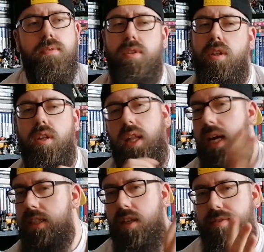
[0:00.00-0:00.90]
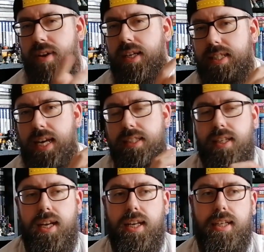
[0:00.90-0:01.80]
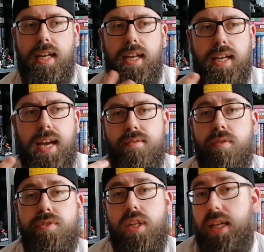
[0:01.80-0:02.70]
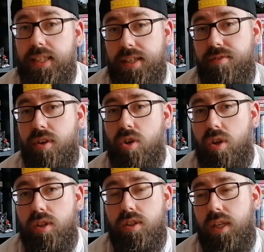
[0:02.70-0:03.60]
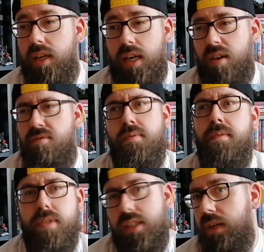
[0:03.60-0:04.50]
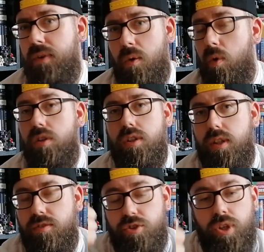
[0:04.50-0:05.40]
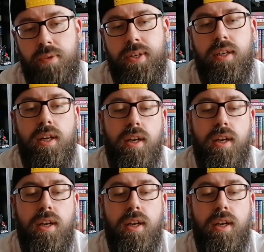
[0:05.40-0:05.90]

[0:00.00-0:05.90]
Certain lighting effects hit it, and it gave off slightly different colours than I can remember seeing when I watched it streaming.